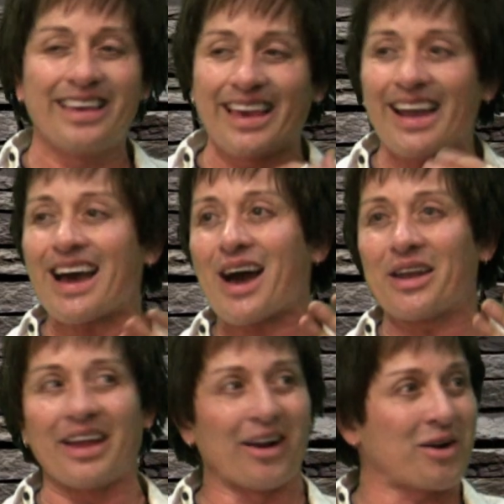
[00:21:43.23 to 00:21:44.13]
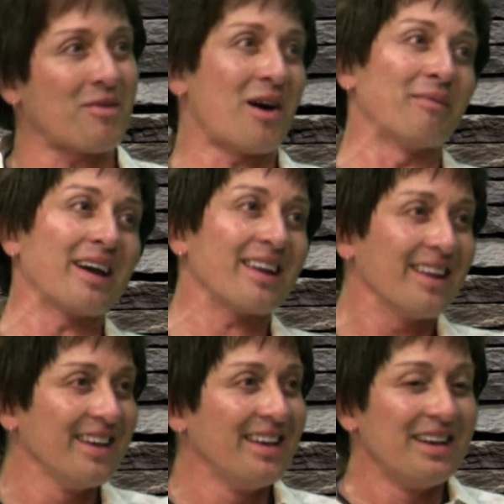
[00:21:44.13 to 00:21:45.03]
Get out of here! Come on,
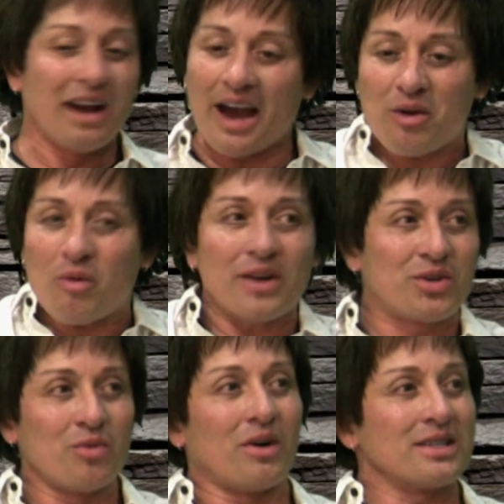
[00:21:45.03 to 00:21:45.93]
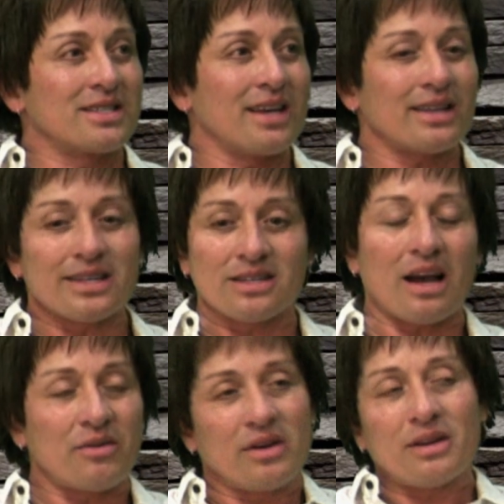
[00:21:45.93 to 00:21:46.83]
man. I don't want you on set. That's
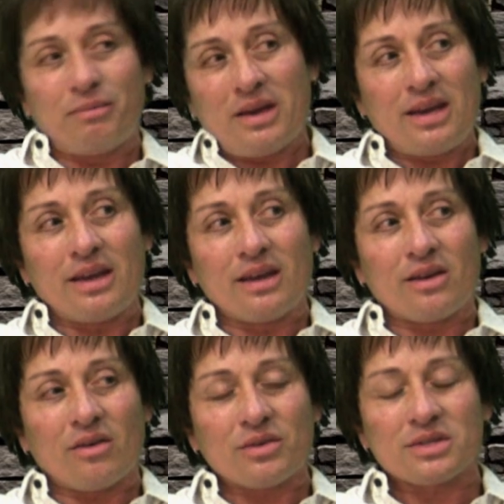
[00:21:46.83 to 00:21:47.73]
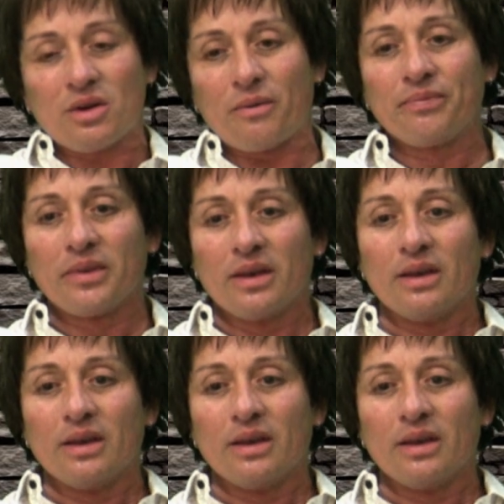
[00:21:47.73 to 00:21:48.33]
how you're going to be. So.